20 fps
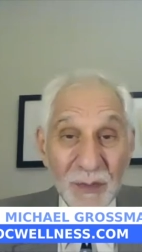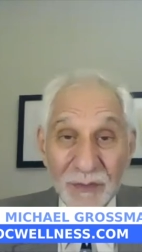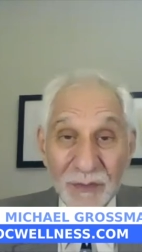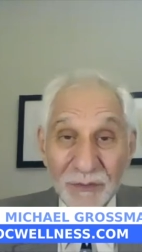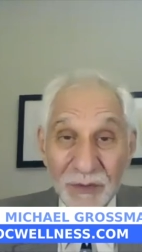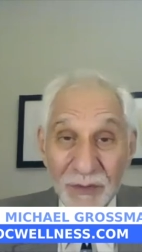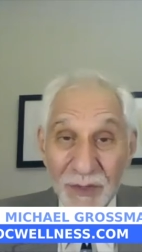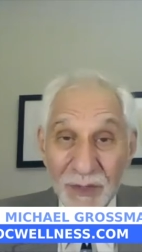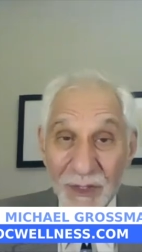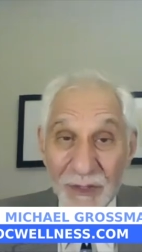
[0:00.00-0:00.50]

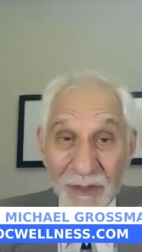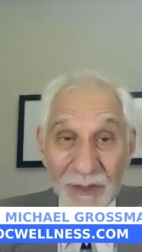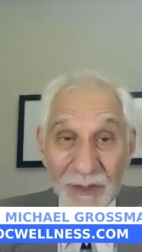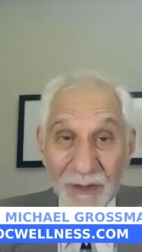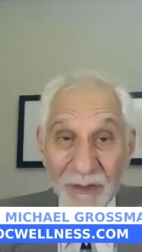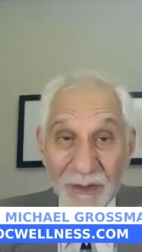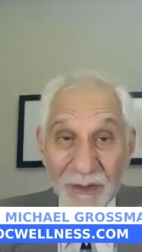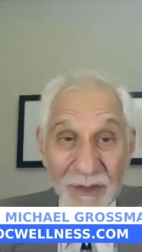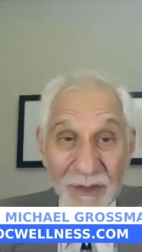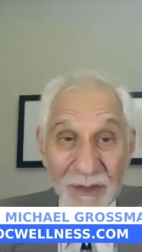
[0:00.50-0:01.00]
very
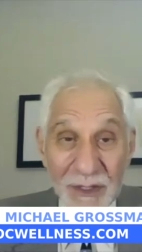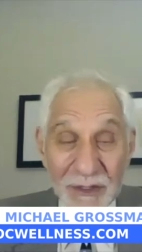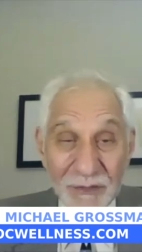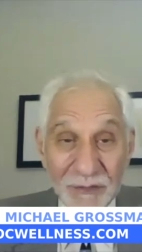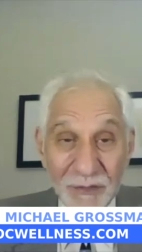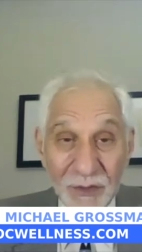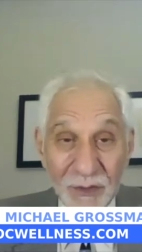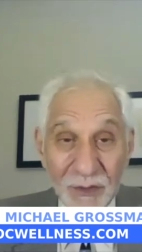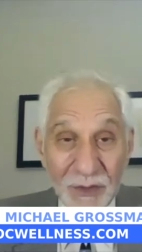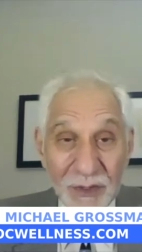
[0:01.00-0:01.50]
clear in the last
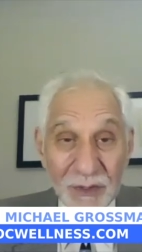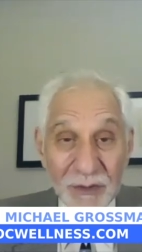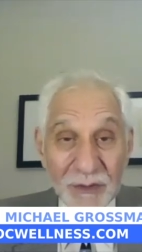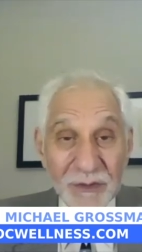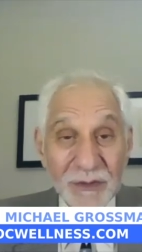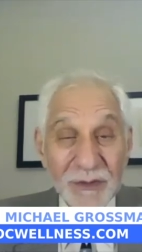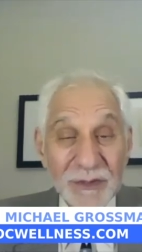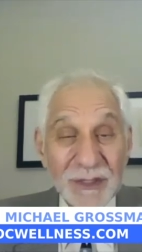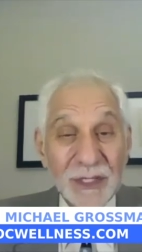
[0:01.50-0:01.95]
few years,